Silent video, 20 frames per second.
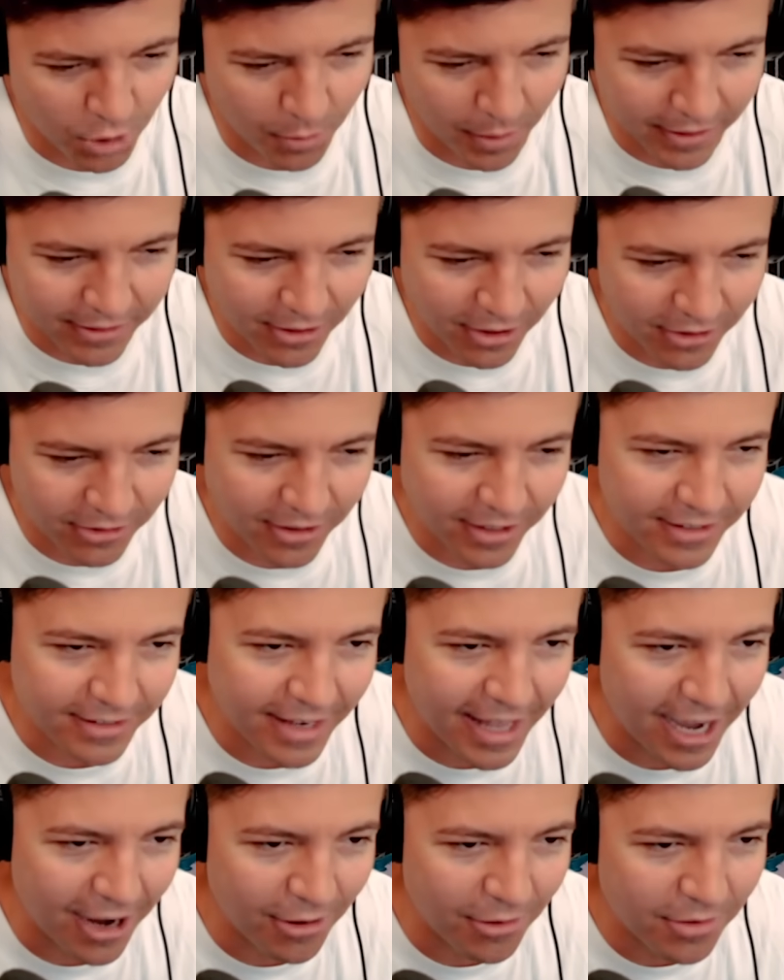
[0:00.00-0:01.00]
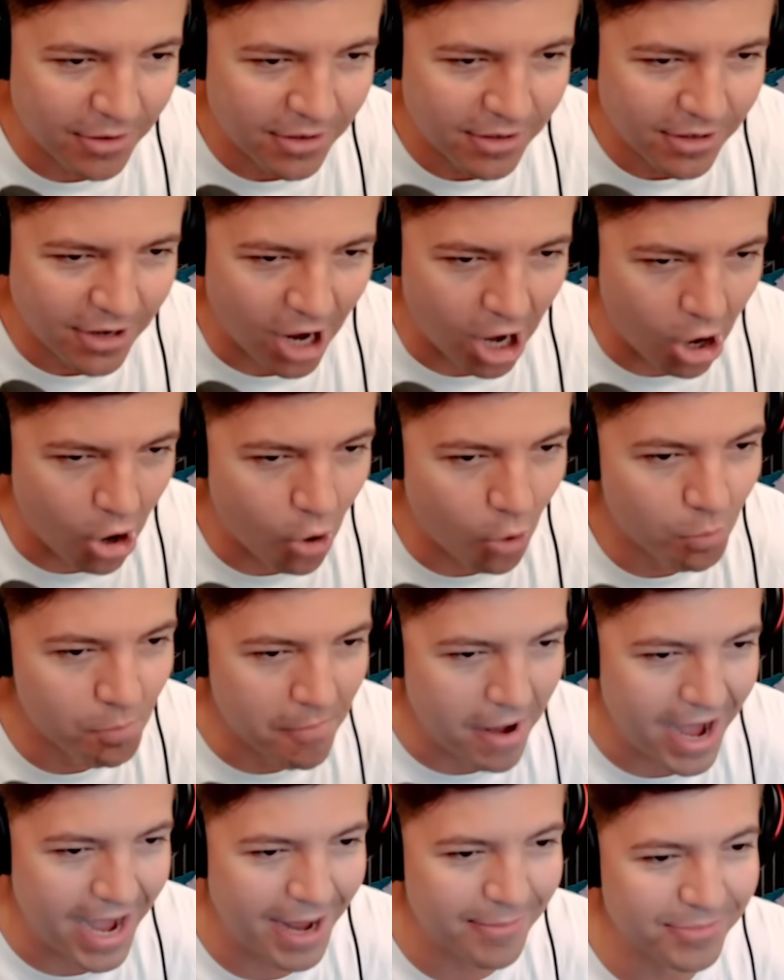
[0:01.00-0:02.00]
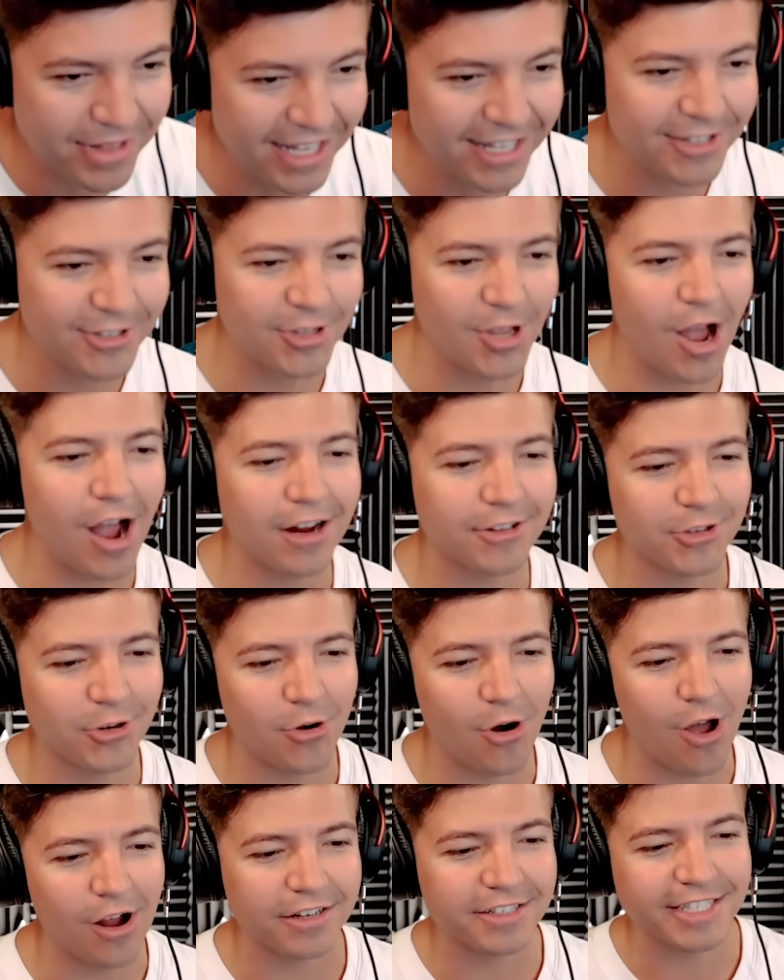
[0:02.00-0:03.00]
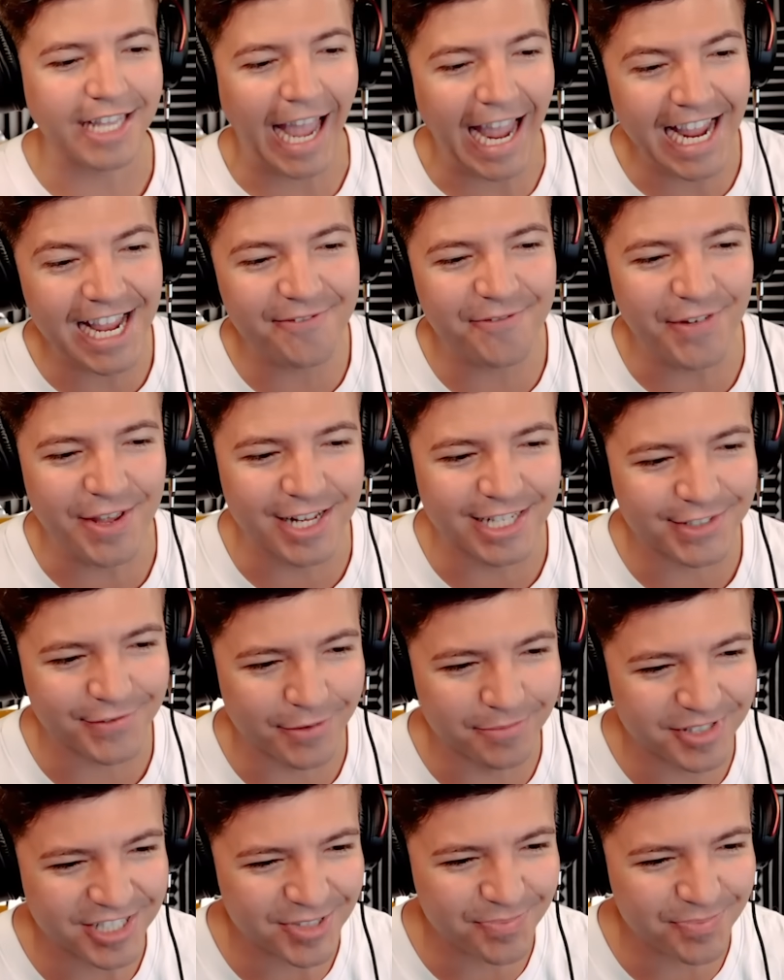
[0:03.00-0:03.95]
What do I look like now? Oh my, I'm like Doctor Octavius from